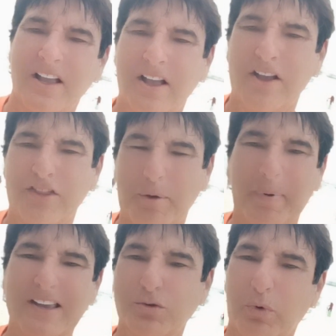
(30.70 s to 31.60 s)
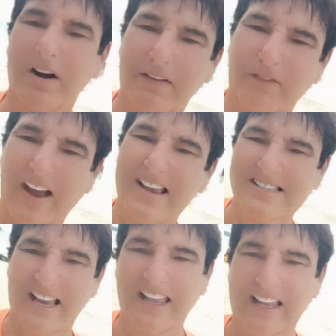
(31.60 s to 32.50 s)
The best word of advice I
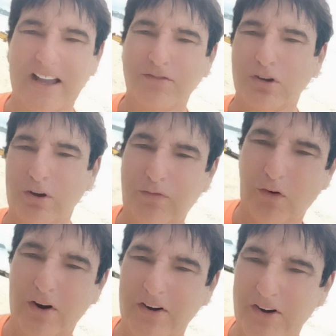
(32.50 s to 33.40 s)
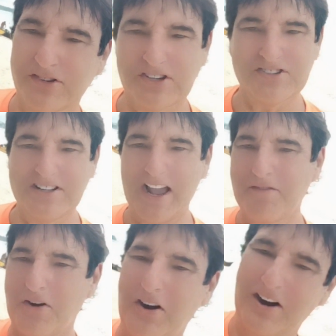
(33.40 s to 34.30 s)
could give to you foreigners is
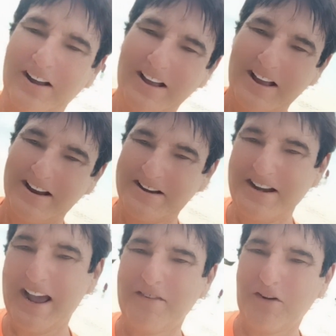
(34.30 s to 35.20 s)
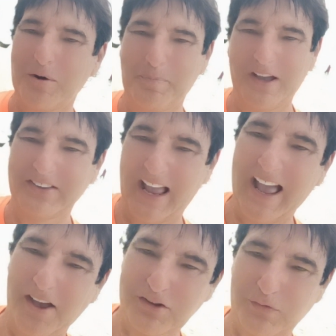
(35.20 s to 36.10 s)
never, never build a
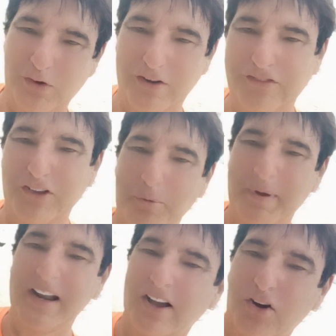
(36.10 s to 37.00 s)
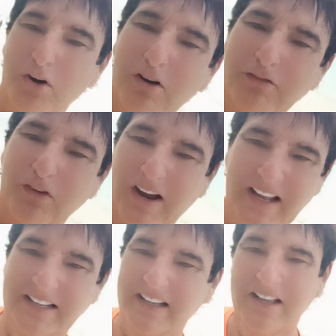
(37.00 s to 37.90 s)
house for a Filipina girlfriend,
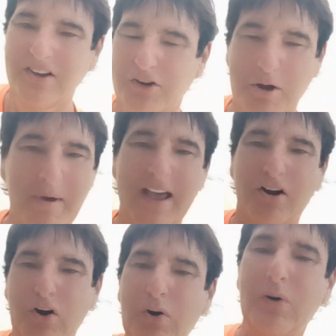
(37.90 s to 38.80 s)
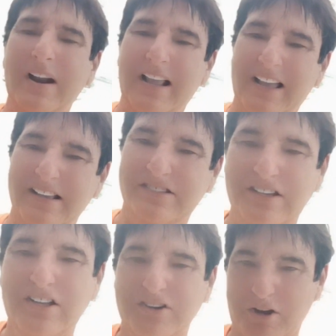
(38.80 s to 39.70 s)
no matter who it is,
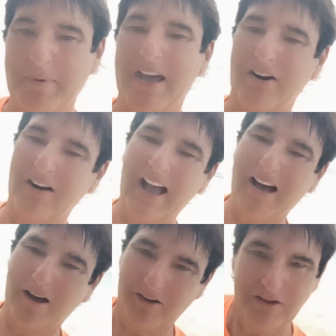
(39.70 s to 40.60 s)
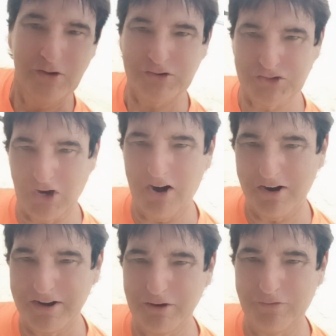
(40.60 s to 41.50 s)
no matter how sorry
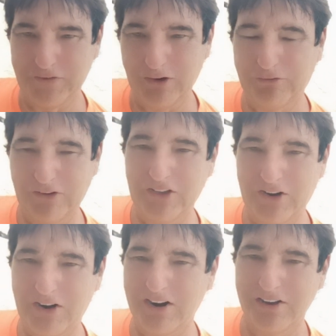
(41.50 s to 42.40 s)
you feel for the girl,